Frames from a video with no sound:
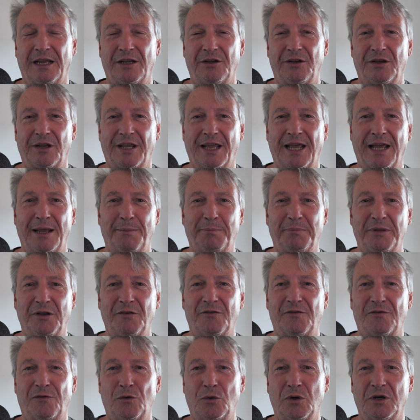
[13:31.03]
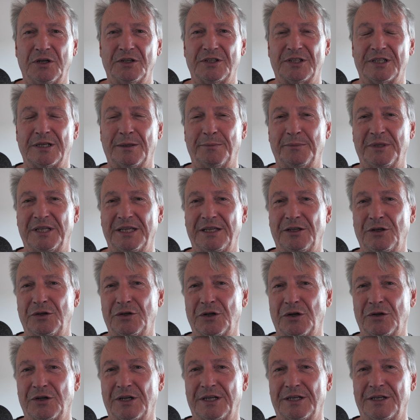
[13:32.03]
You can't be for something you
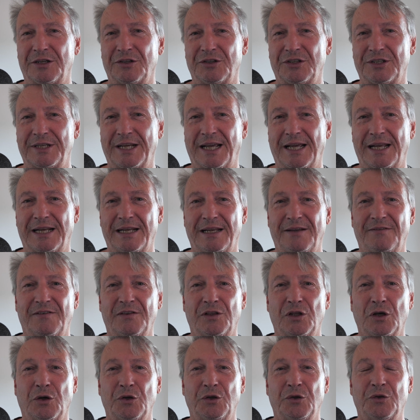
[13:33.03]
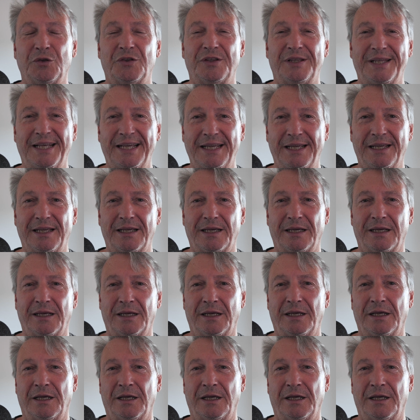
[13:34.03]
don't understand, even though you think